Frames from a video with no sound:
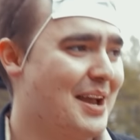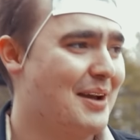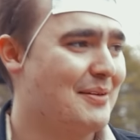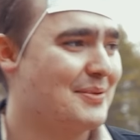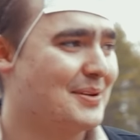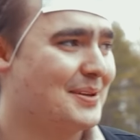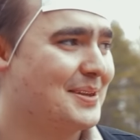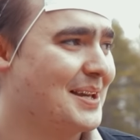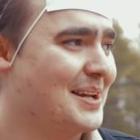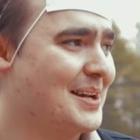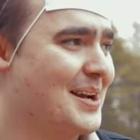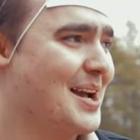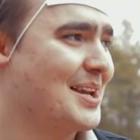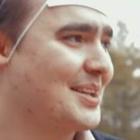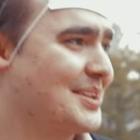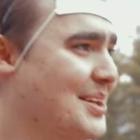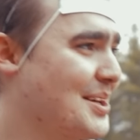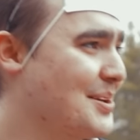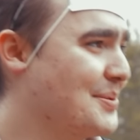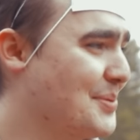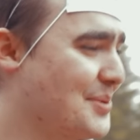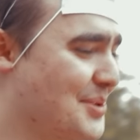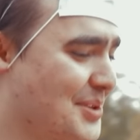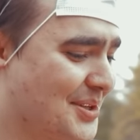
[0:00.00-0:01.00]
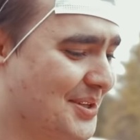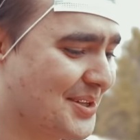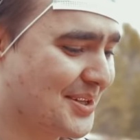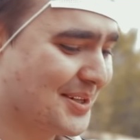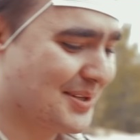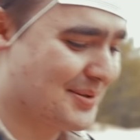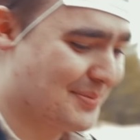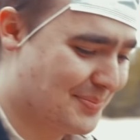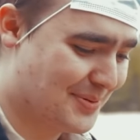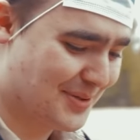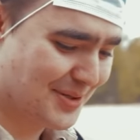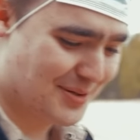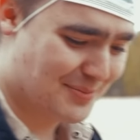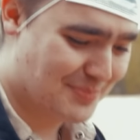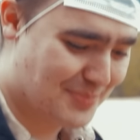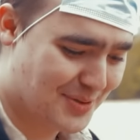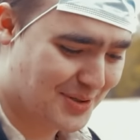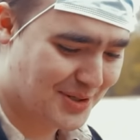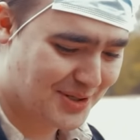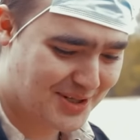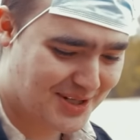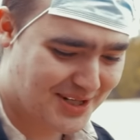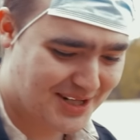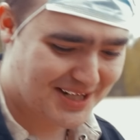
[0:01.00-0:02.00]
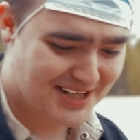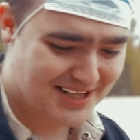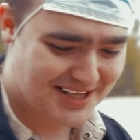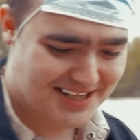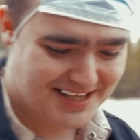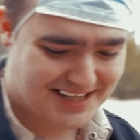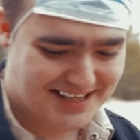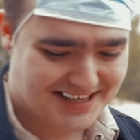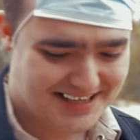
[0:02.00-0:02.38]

Everything I said was complete bullshit.